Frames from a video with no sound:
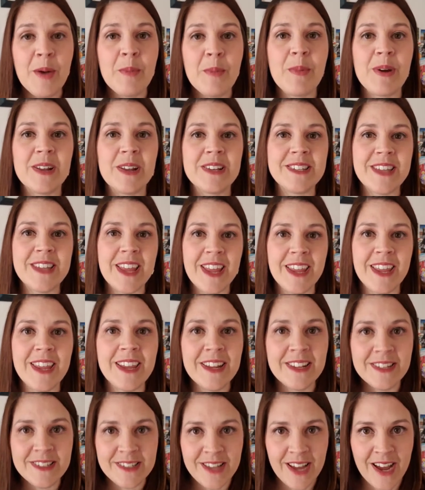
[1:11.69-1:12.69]
but
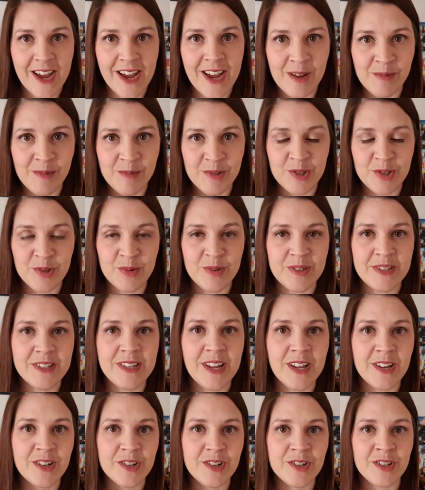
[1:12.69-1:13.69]
taking time to
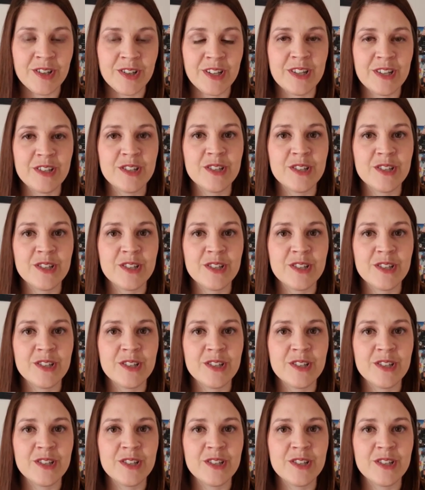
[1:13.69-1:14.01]
intentionally